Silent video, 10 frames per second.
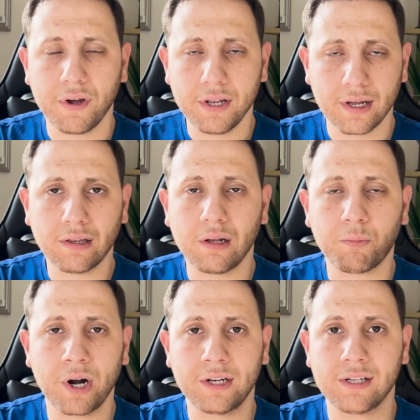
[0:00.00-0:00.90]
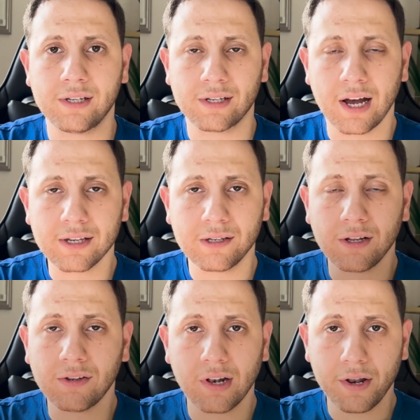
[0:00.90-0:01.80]
in dental practices, as a
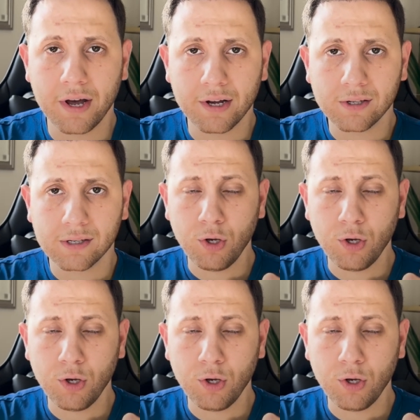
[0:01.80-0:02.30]
dental nurse,